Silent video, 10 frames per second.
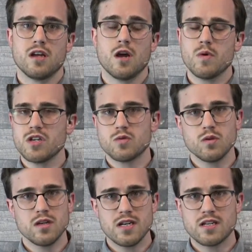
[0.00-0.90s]
And we just
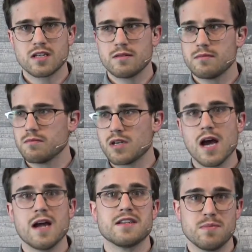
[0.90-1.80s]
really need
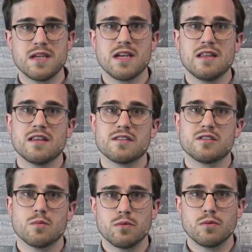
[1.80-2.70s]
God to be in this.
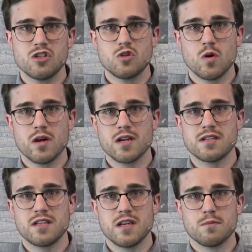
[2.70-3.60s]
So please join
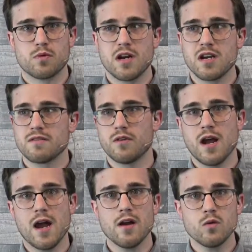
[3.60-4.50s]
us in praying for
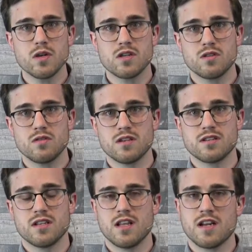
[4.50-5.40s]
how do we do this
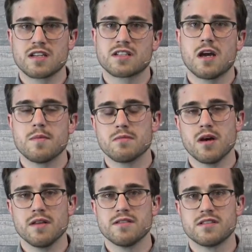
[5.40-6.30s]
in the next coming
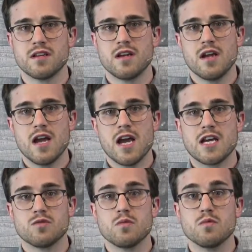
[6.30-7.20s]
months
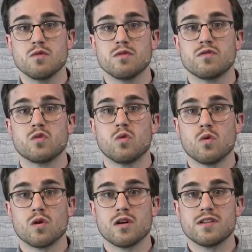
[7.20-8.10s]
as we move
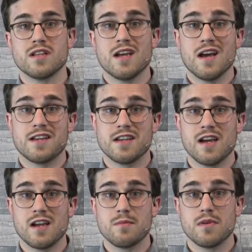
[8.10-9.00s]
towards a
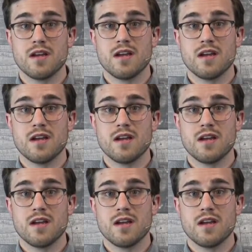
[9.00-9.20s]
time